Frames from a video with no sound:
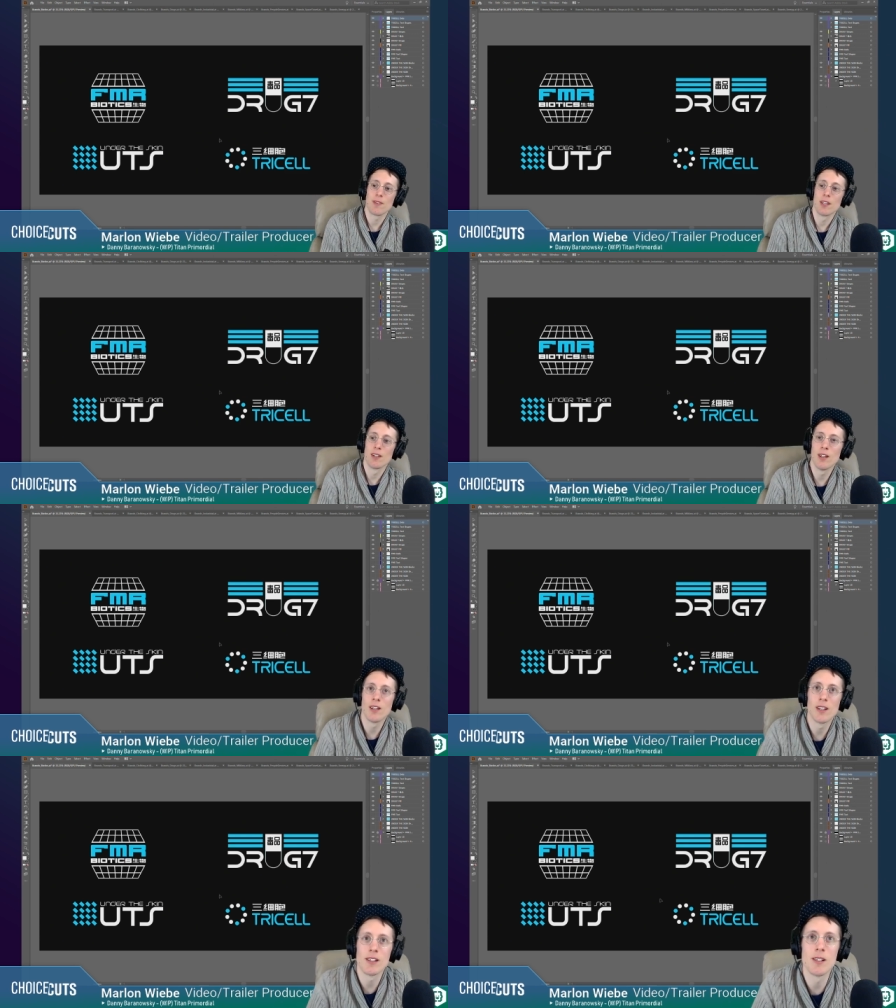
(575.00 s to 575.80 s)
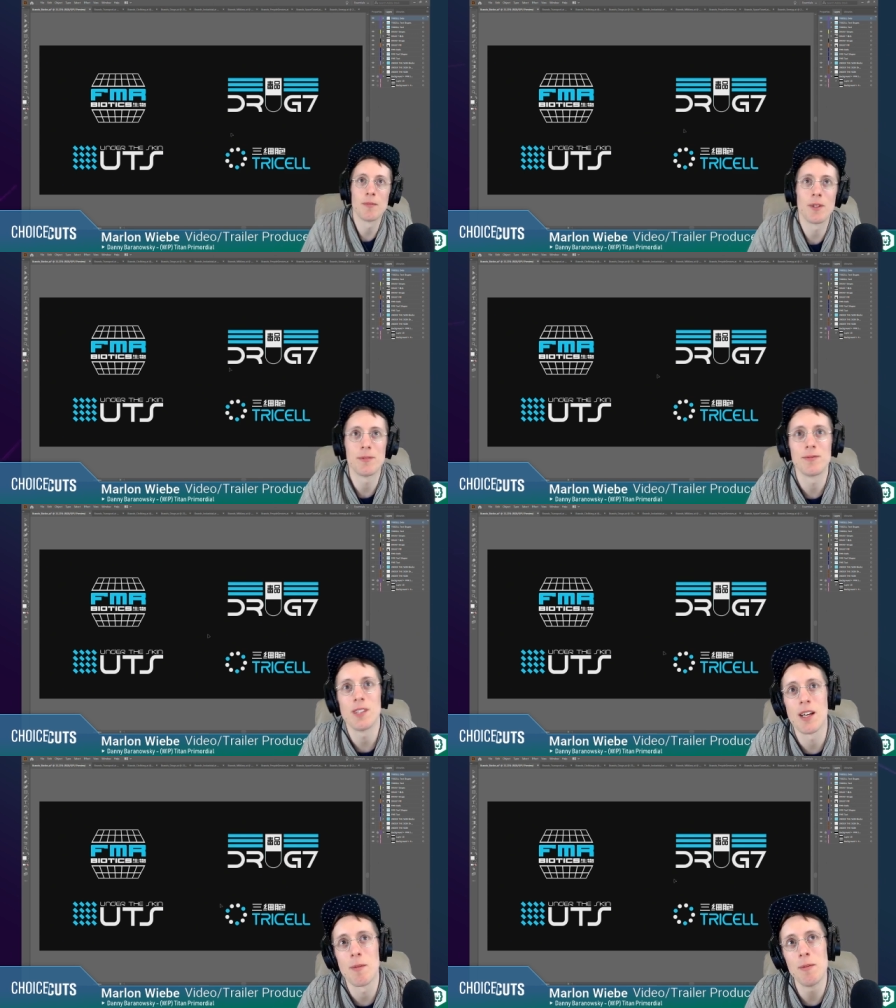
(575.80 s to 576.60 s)

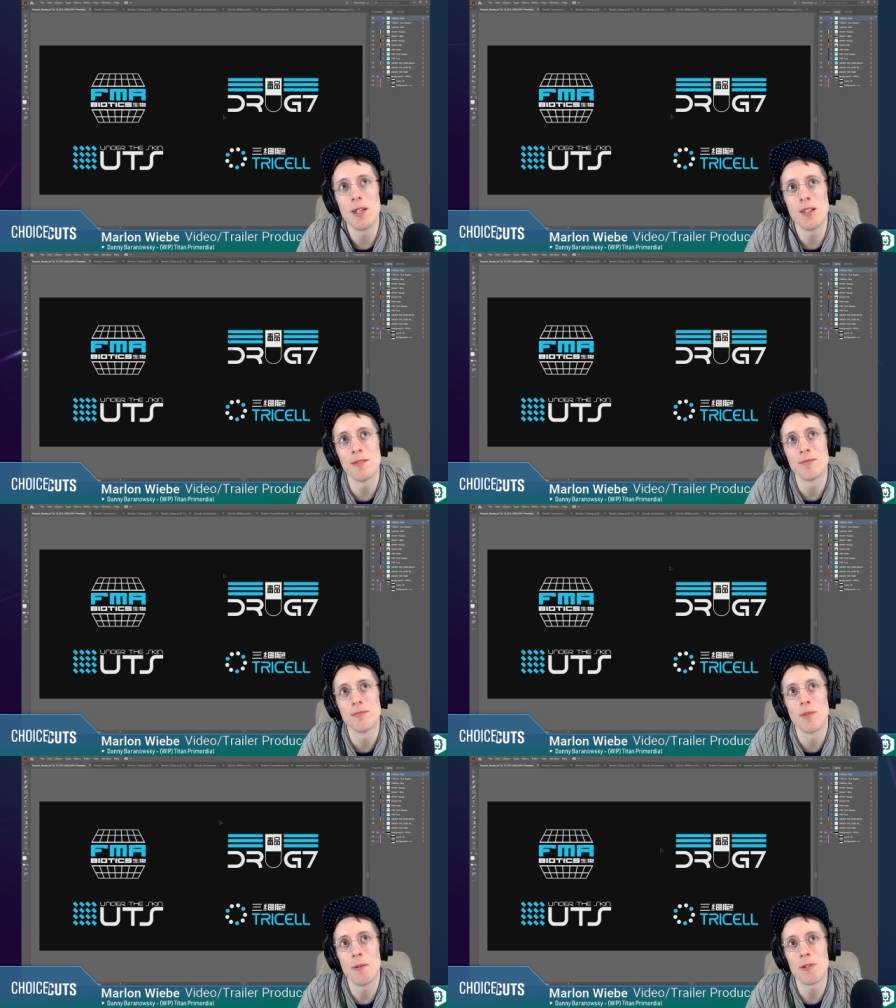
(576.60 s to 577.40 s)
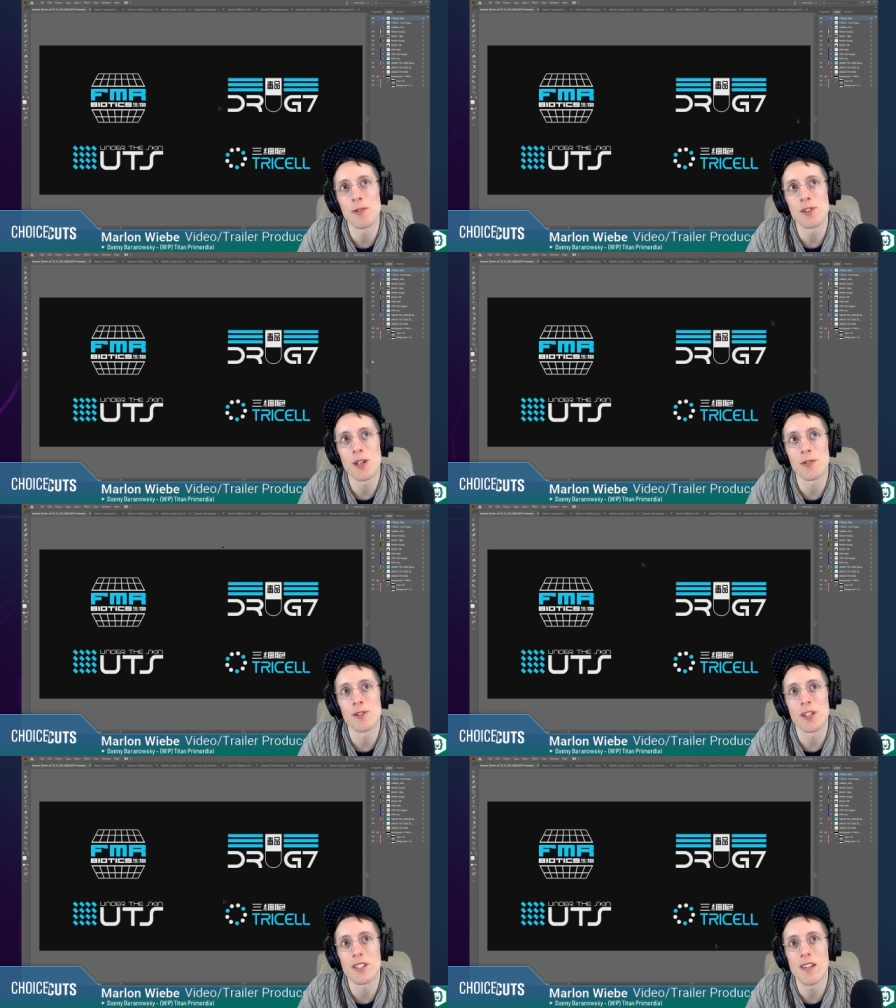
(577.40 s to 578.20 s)
Yeah, maybe we'll start with
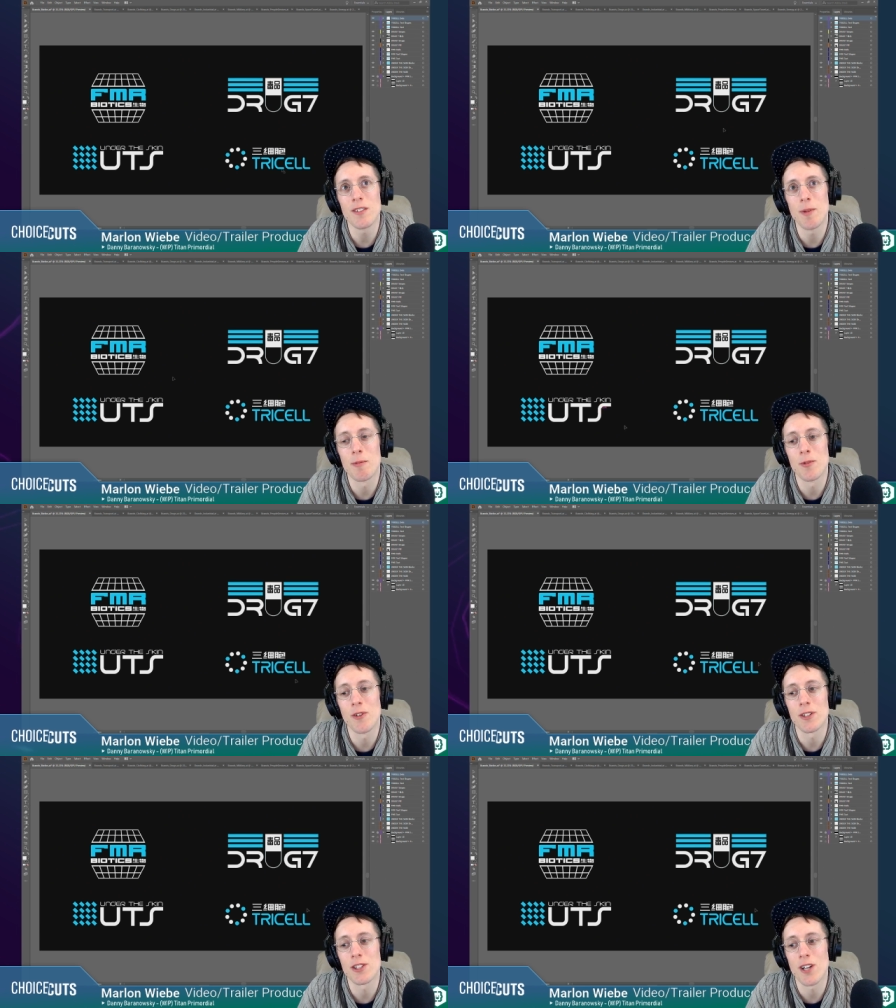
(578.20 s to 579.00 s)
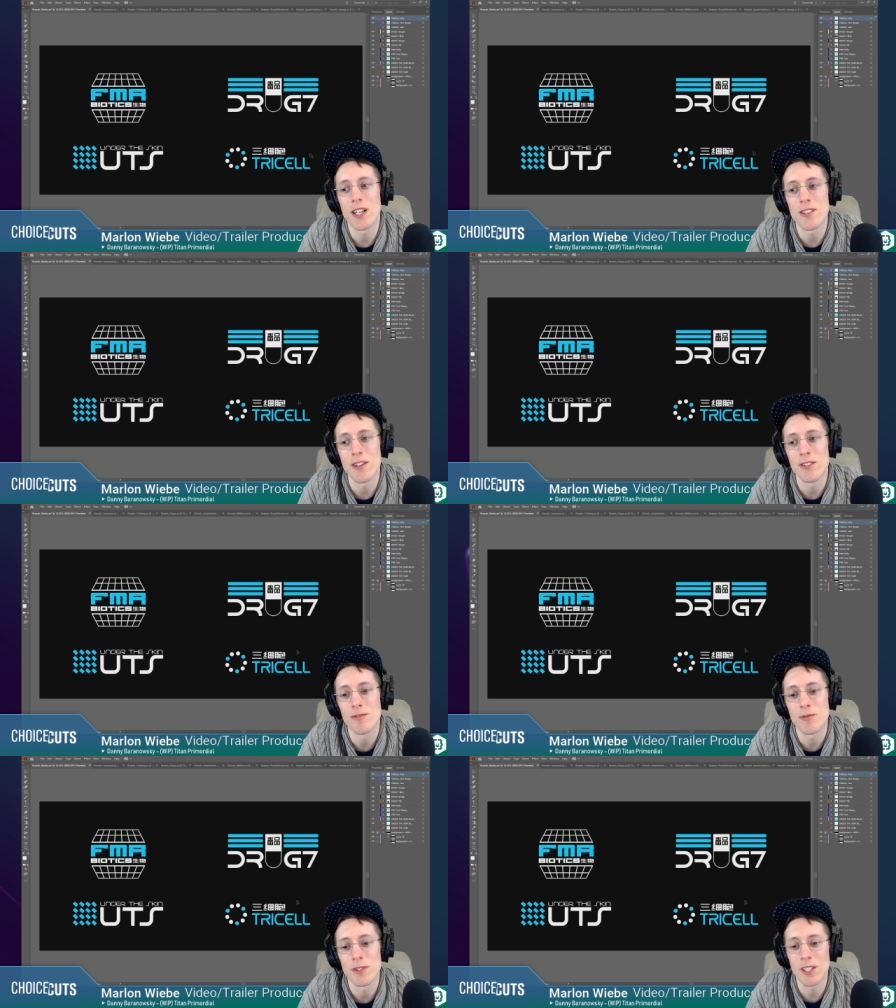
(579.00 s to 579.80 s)
Drug 7, maybe move on to Tricell,
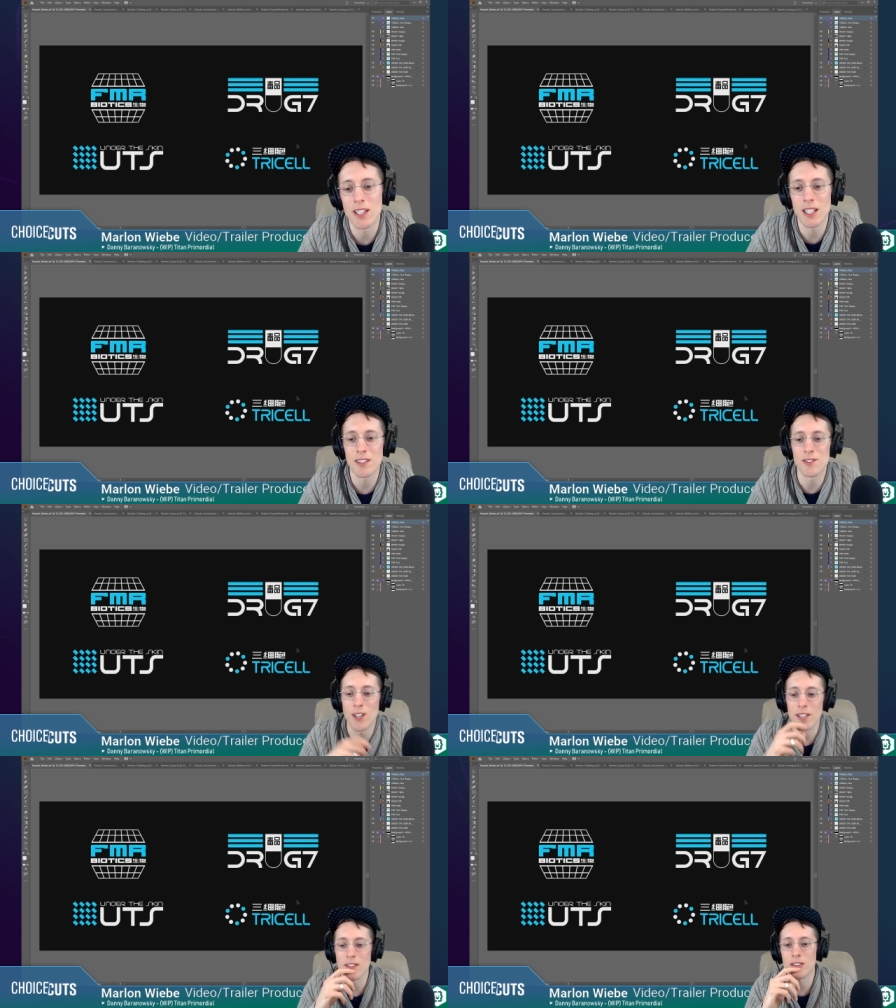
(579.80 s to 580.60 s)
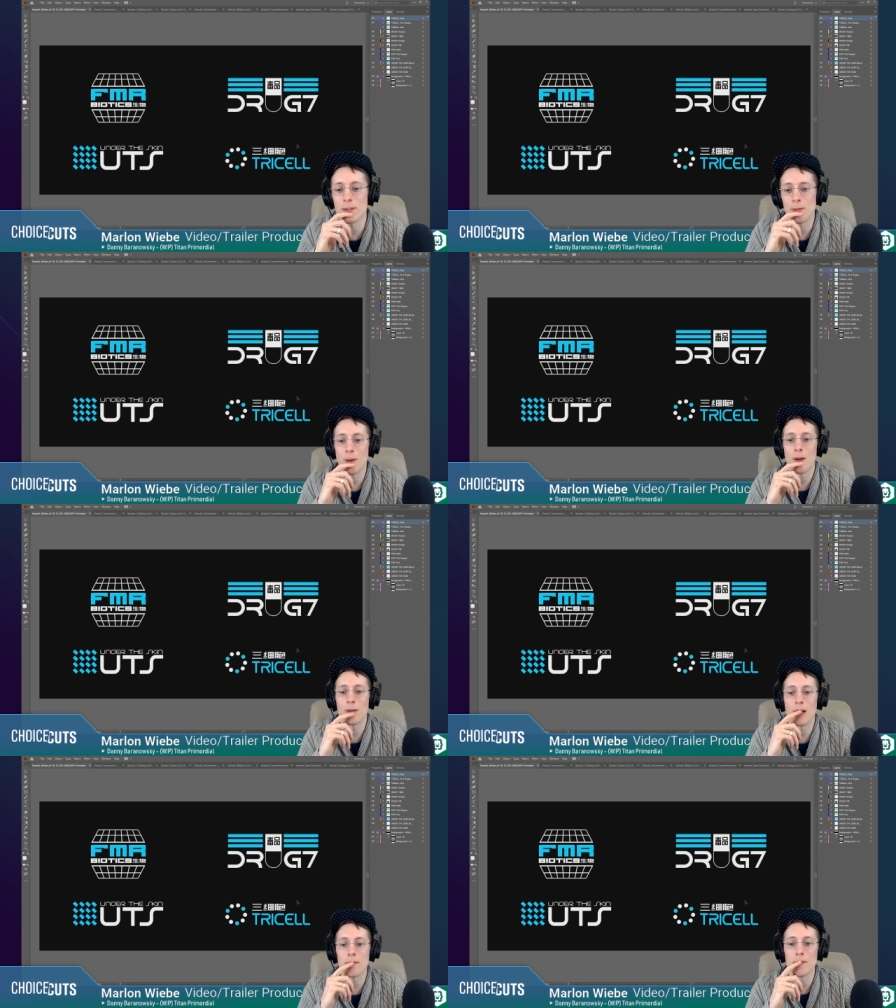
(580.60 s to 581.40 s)
because I think Tricell is going to be
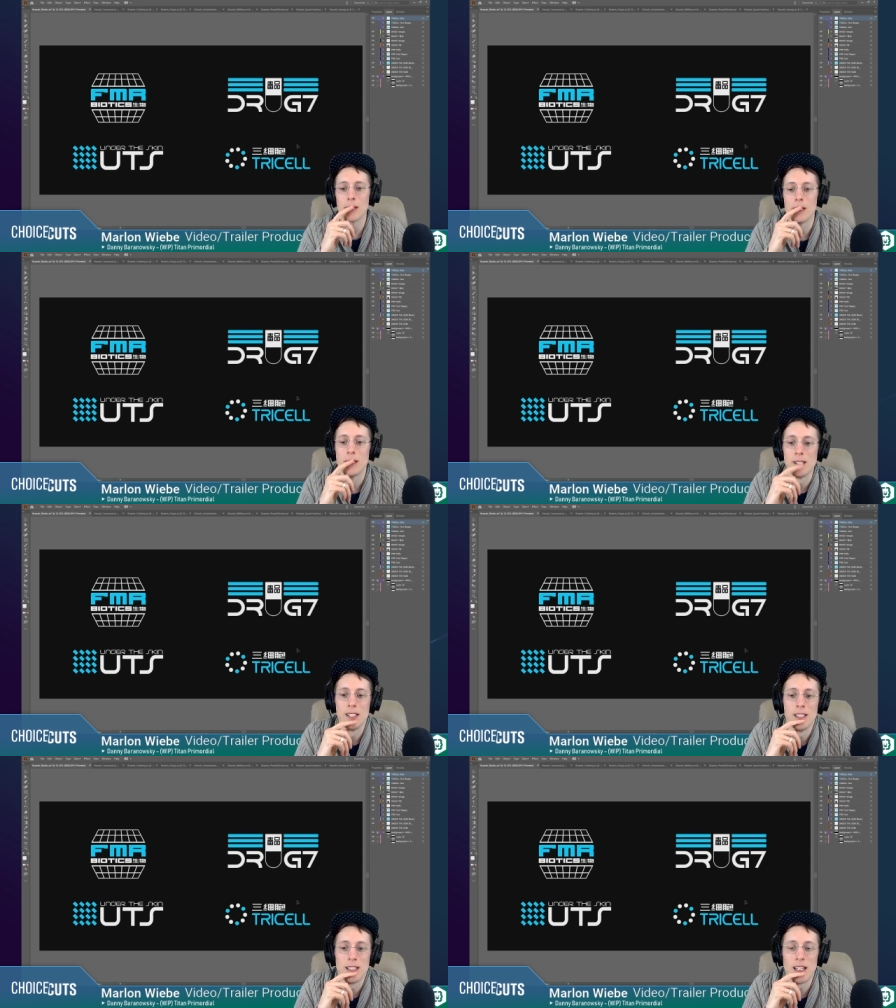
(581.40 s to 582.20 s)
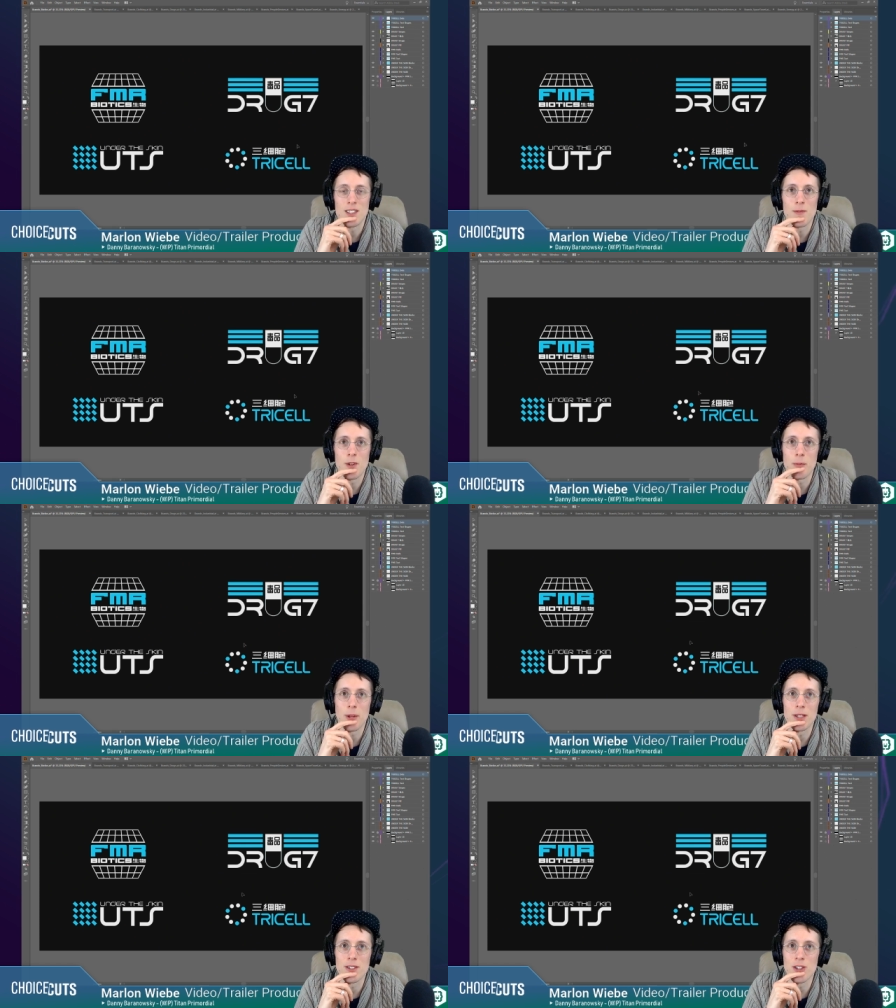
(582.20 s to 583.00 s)
popping up in some other
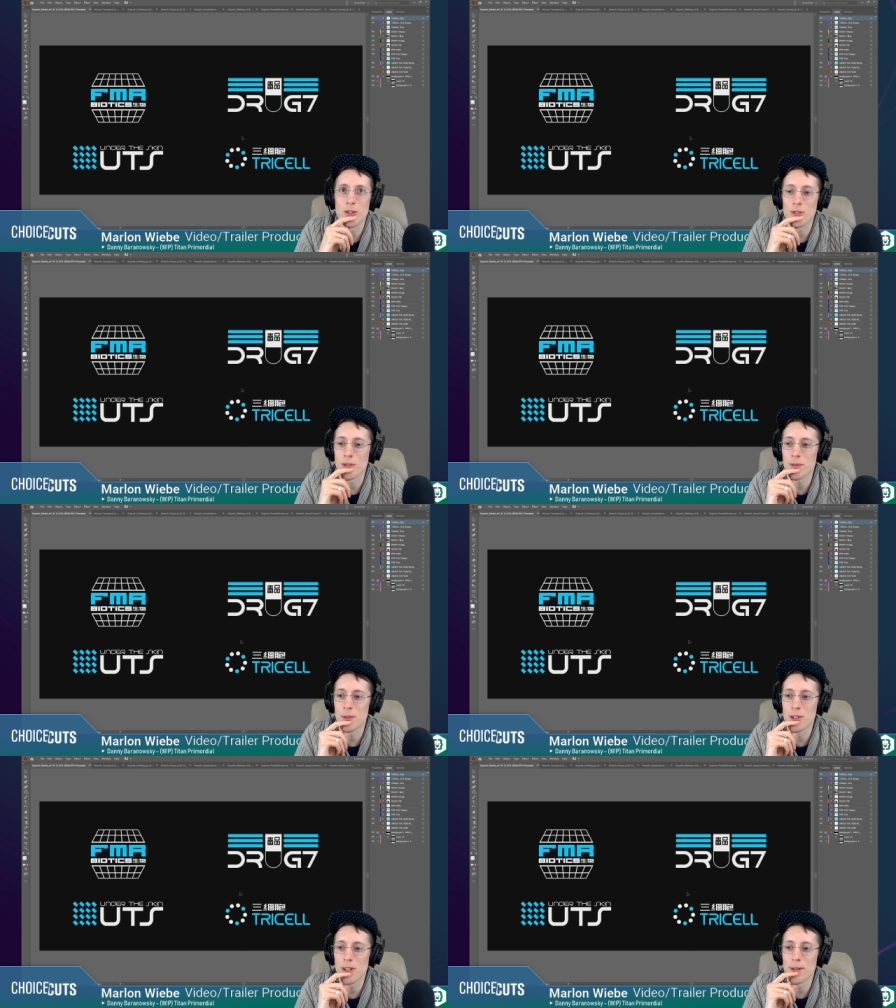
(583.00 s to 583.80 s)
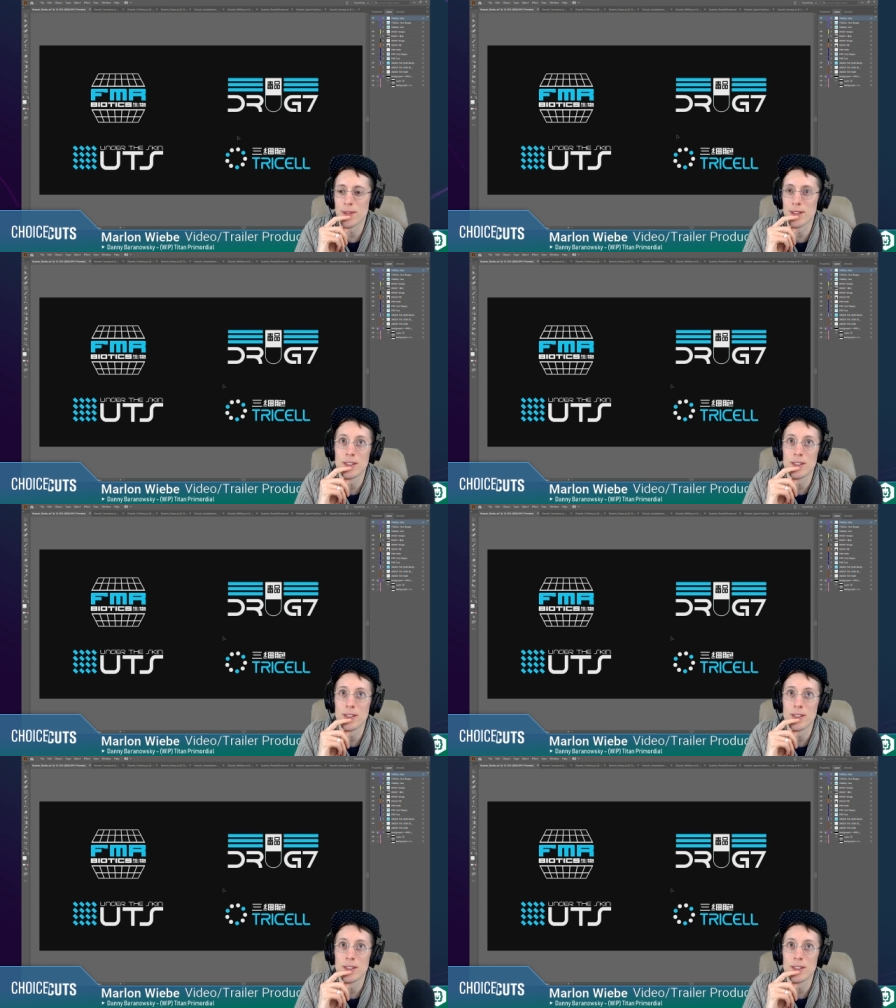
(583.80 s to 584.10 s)
places too, so when we do that one.